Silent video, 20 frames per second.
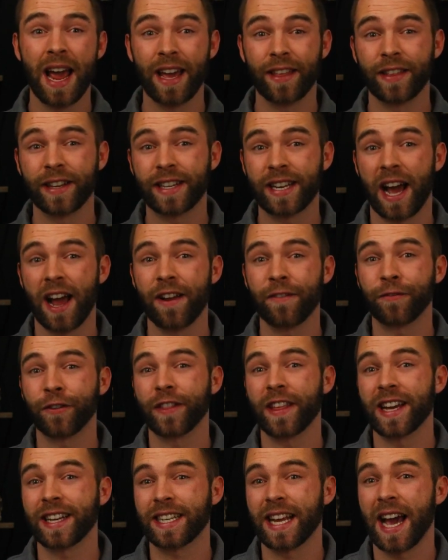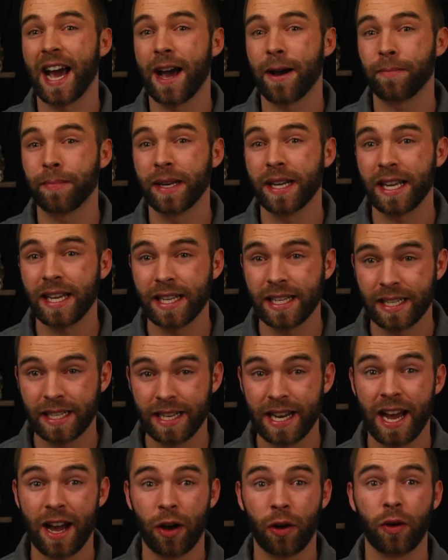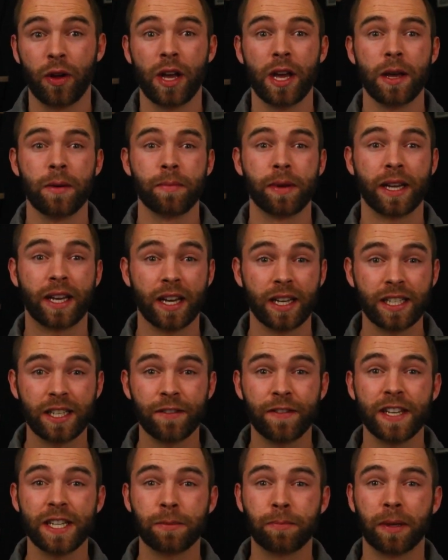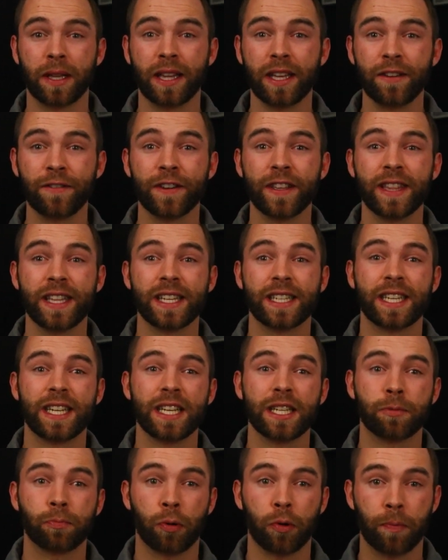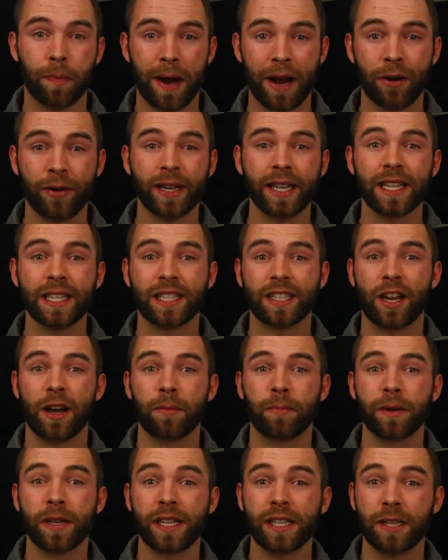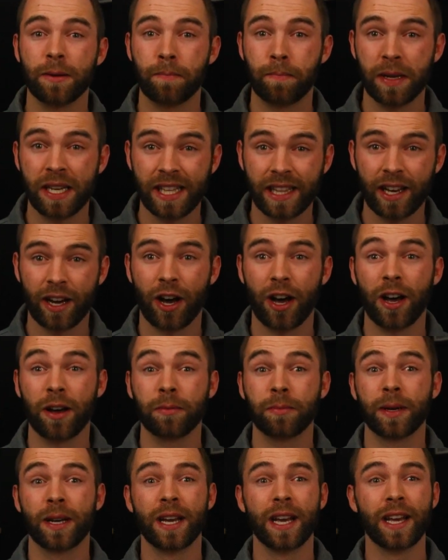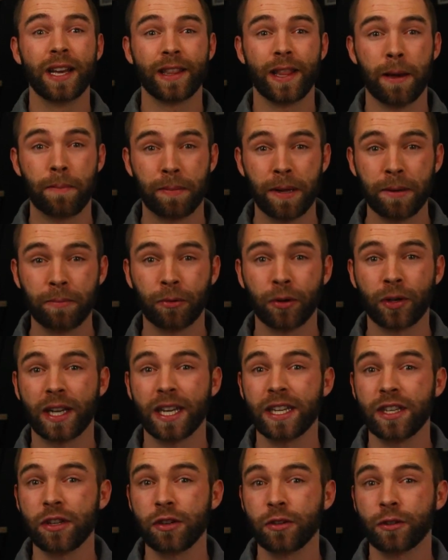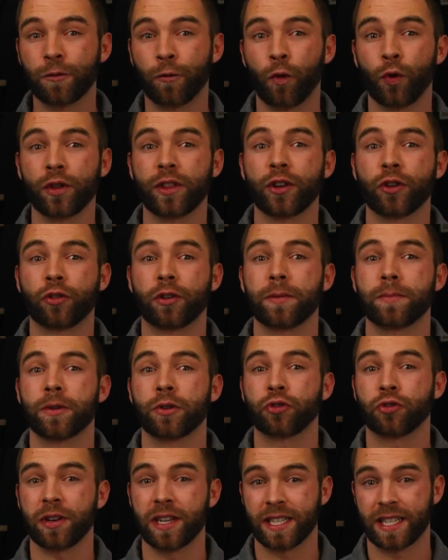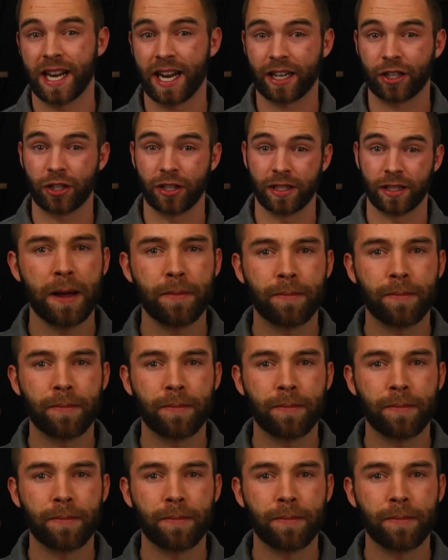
and the time for that to happen is now. Because of his belief in this, he is preparing his company to be the hub that people can use for their crypto transactions.